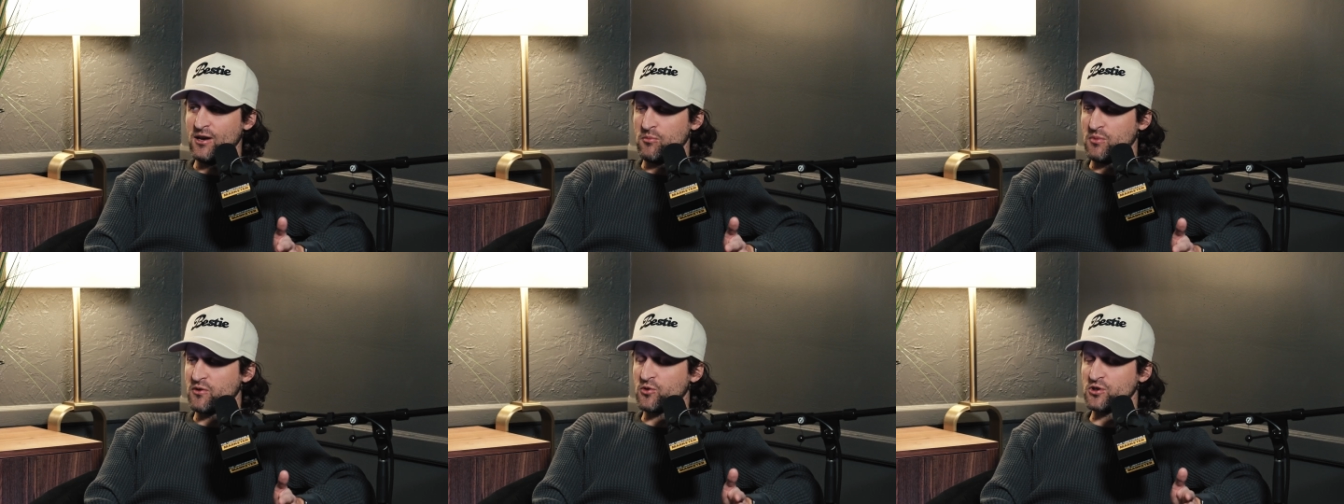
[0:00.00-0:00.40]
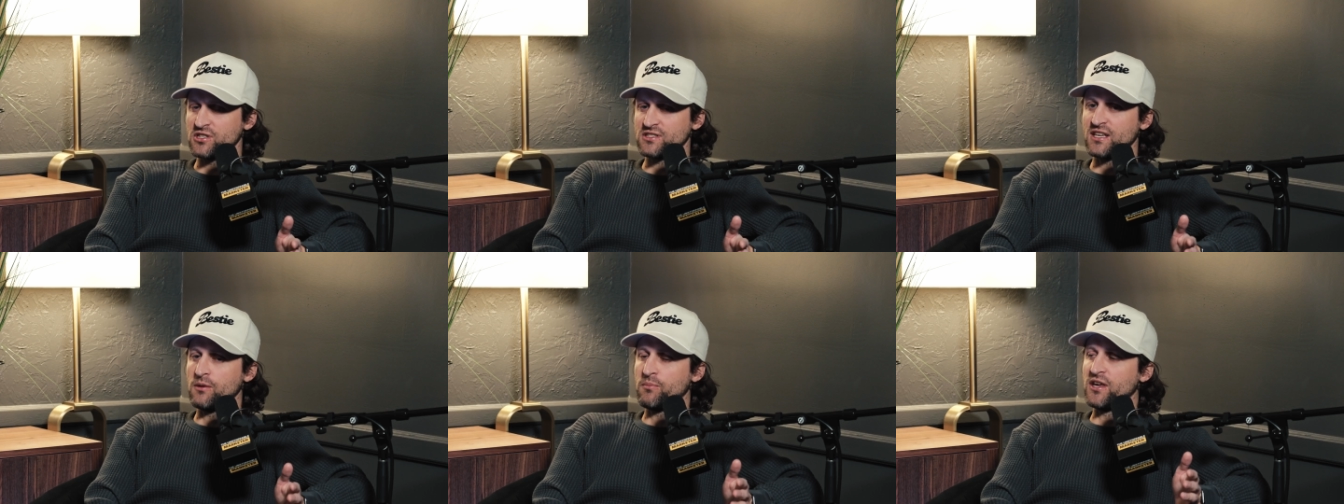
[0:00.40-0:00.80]
But if we're
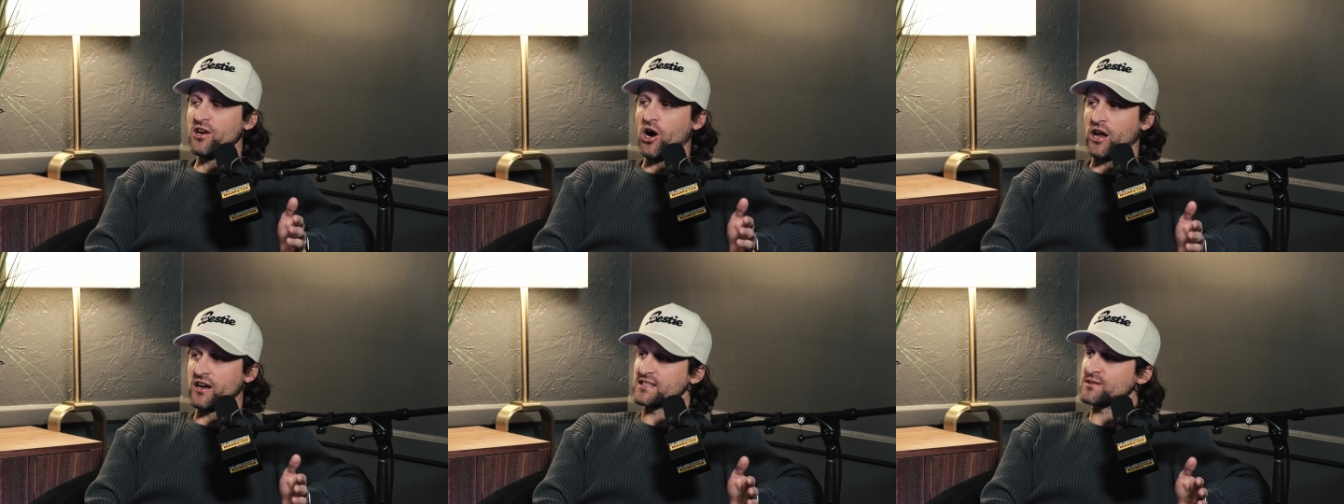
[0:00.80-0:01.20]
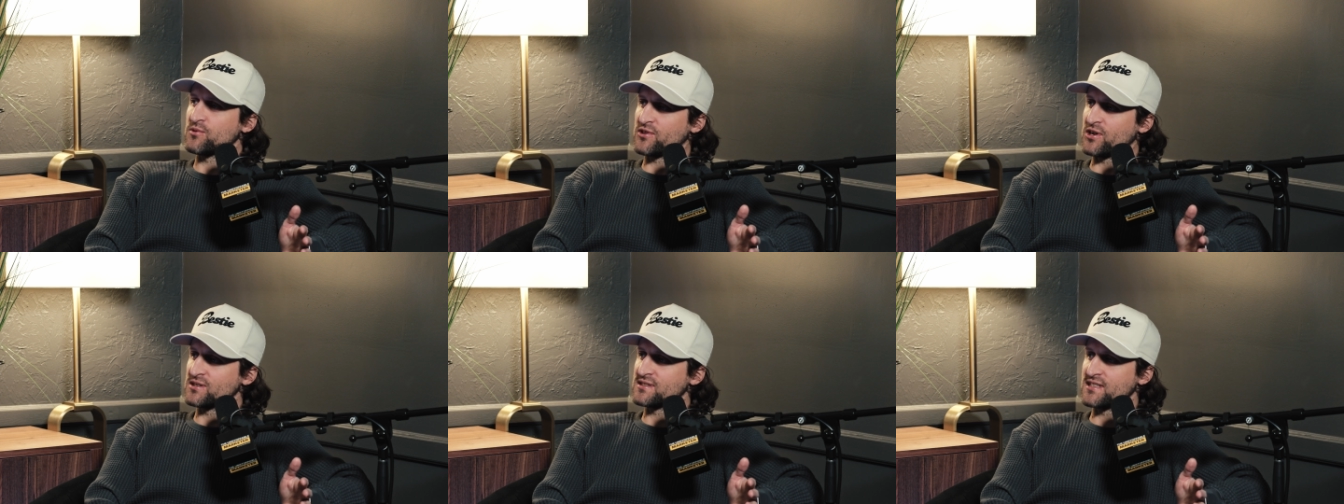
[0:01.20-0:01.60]
just going to be honest
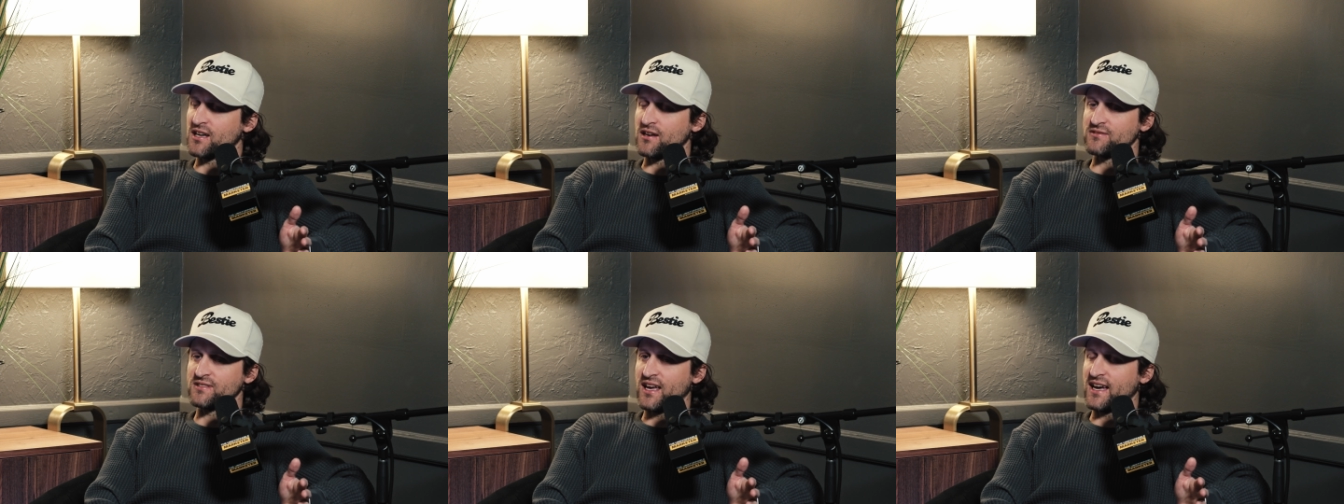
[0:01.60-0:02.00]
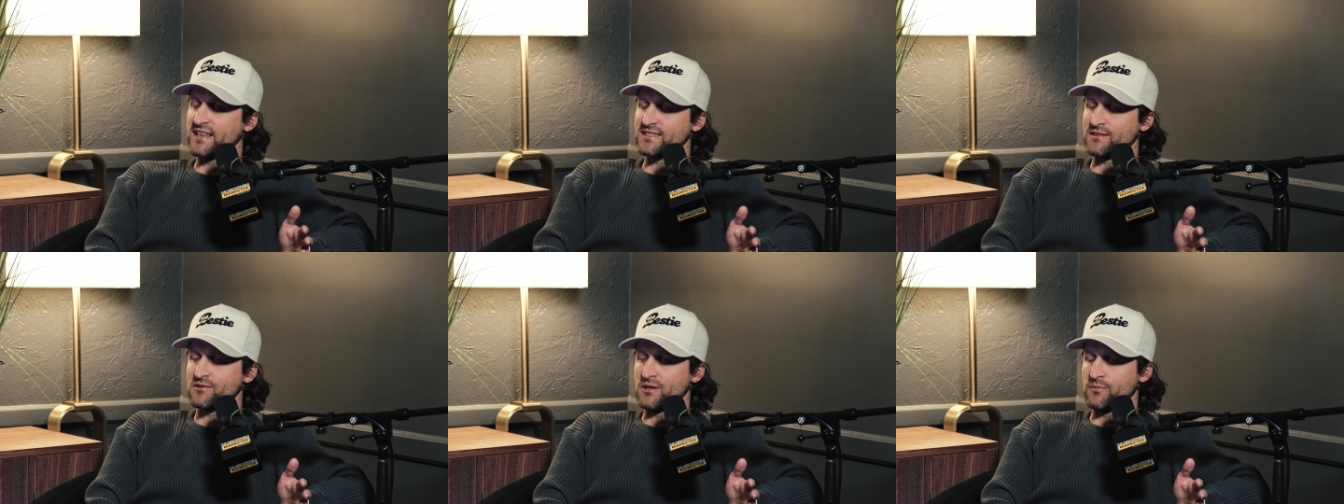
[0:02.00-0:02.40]
with ourselves, it
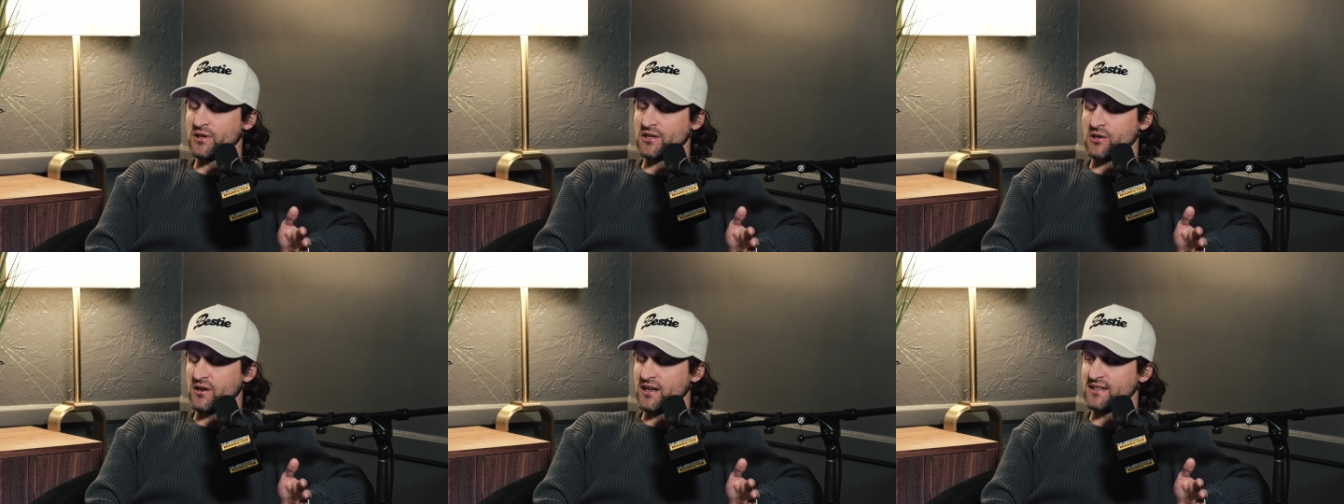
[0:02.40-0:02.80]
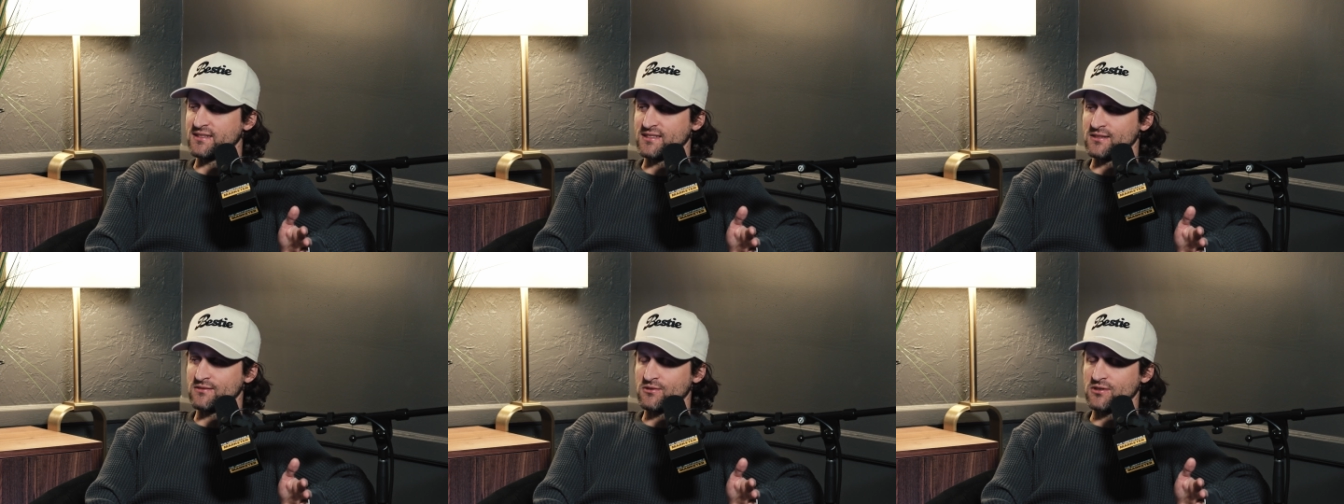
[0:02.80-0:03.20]
hasn't really been great
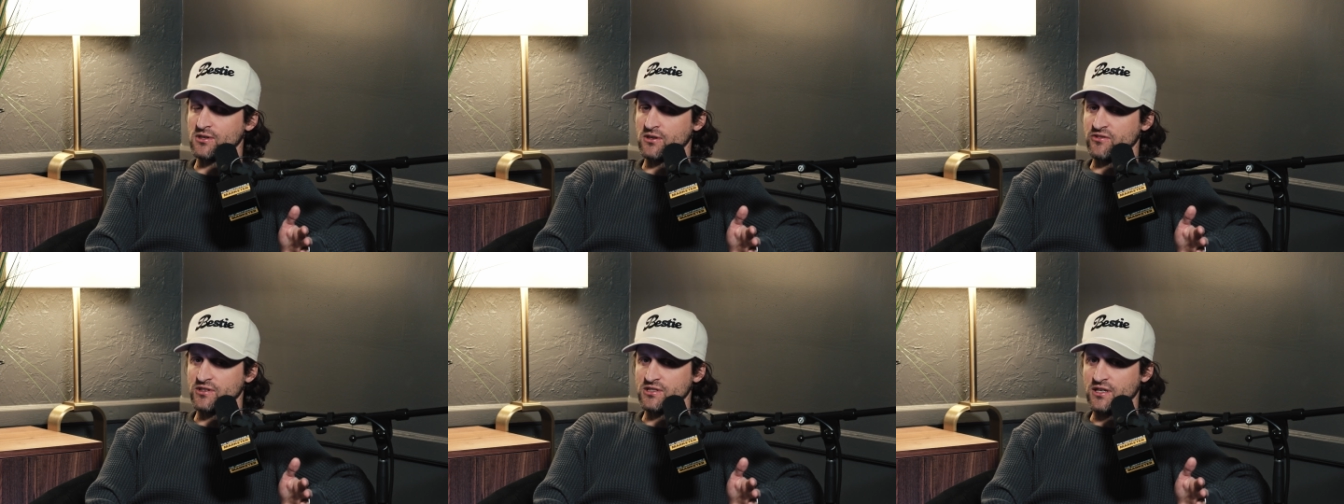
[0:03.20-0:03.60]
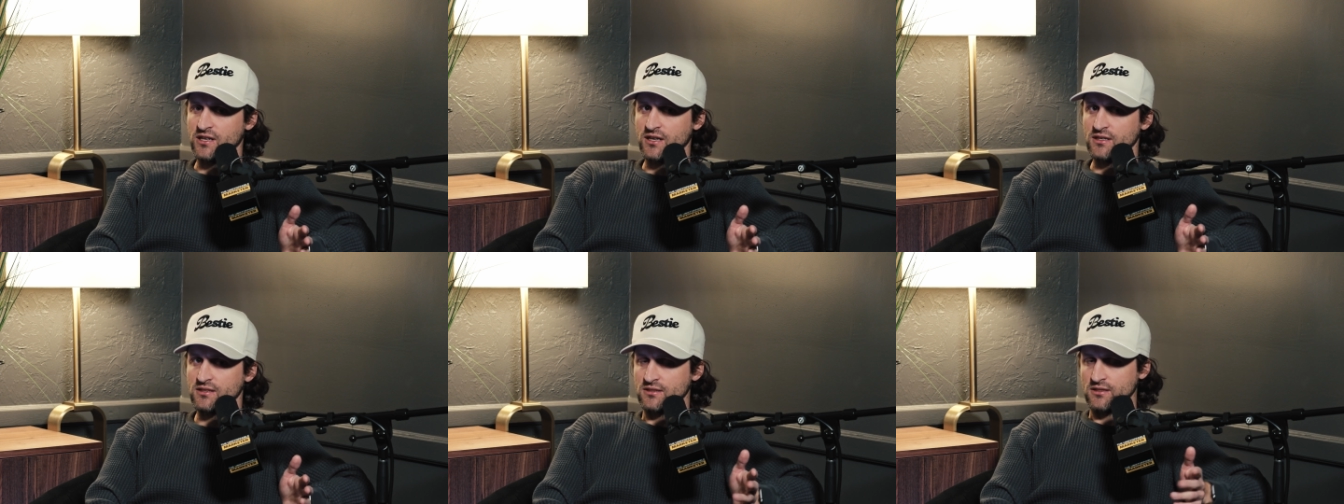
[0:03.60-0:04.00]
since Return of the
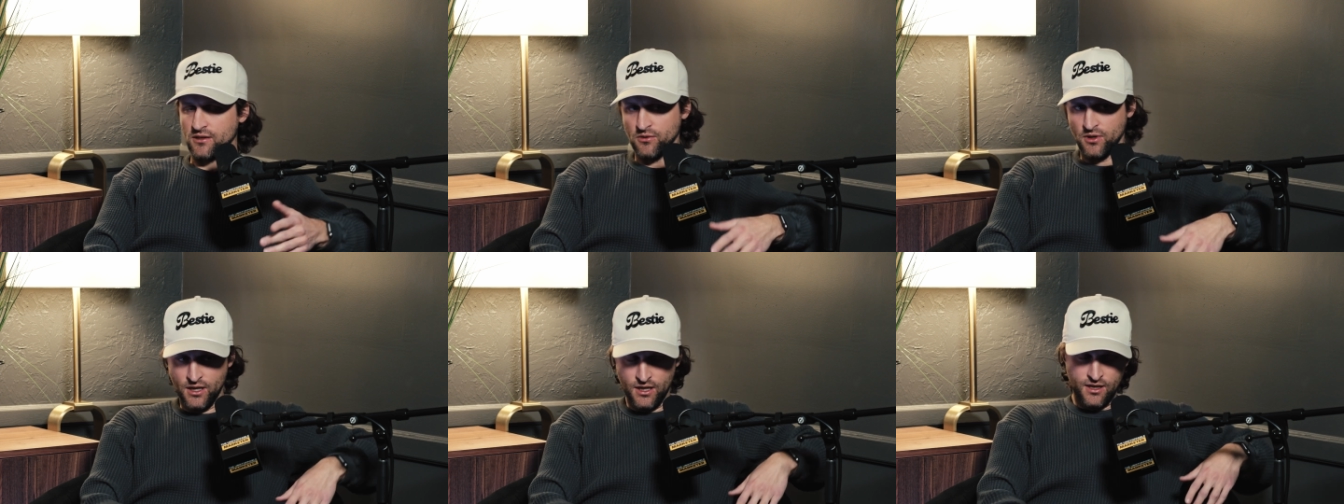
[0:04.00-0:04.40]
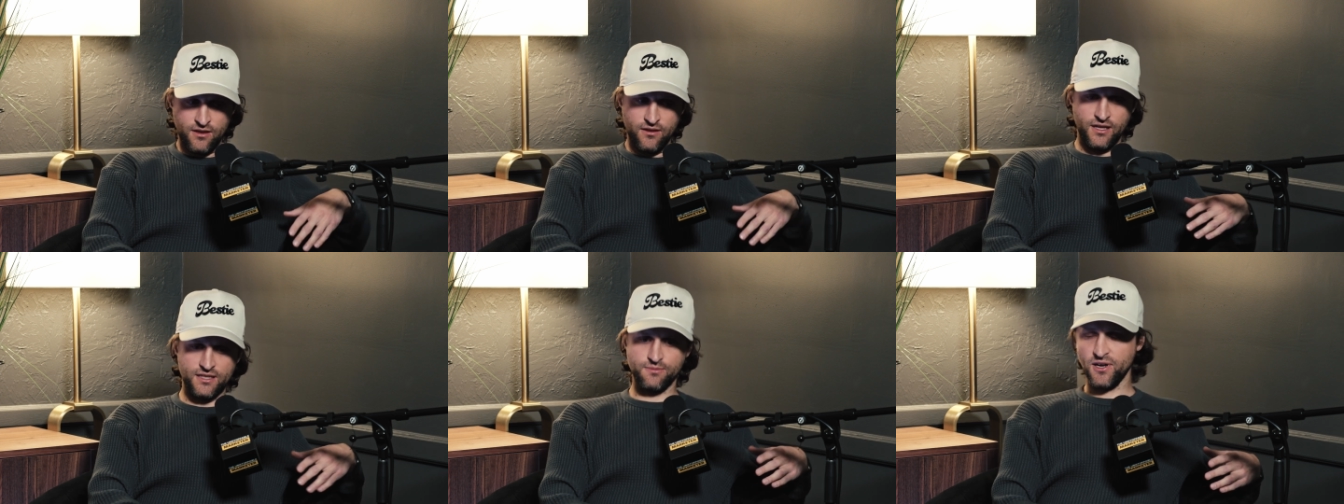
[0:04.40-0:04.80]
Jedi. So
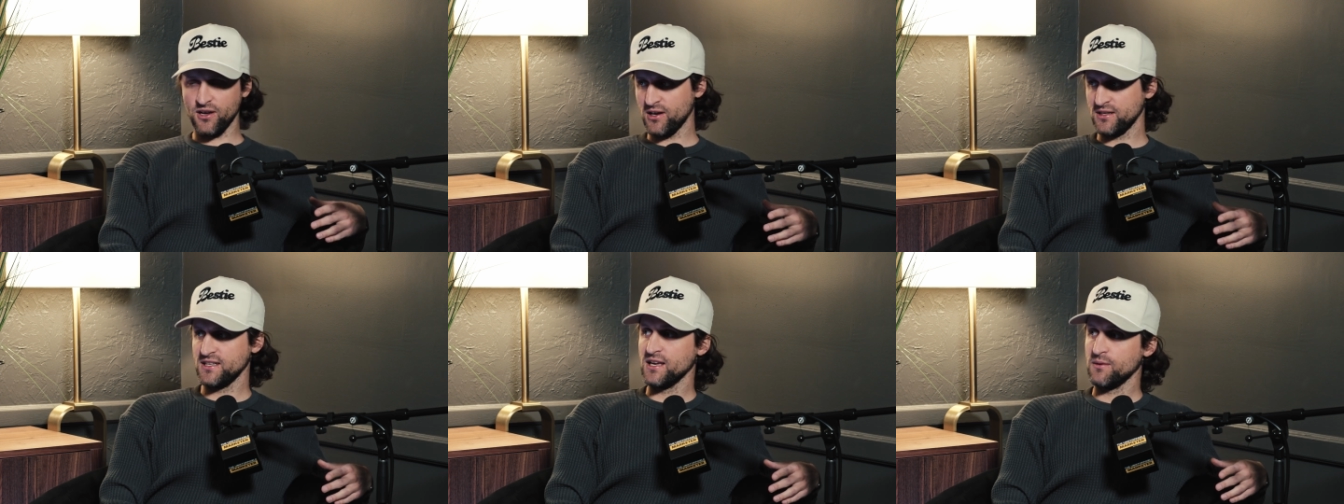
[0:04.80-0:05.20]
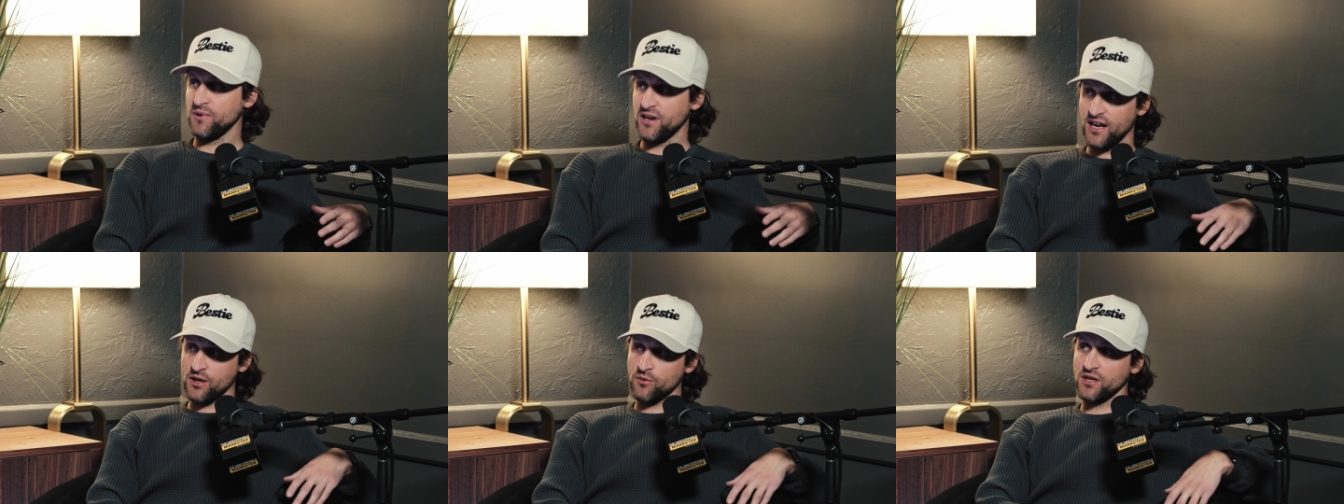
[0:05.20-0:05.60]
that's my hot take.
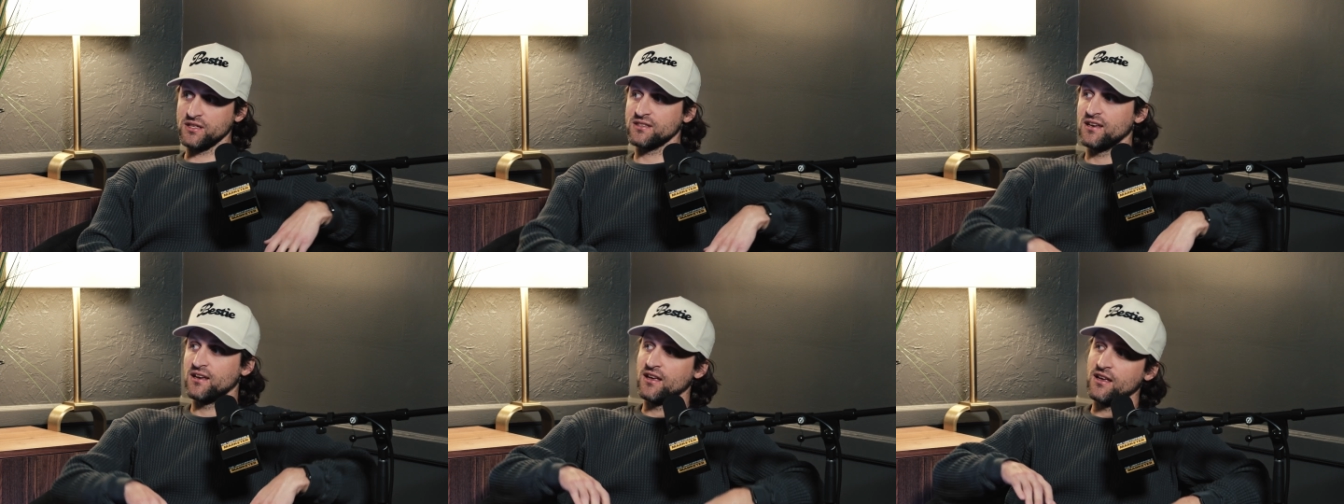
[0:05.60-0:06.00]
But anyways,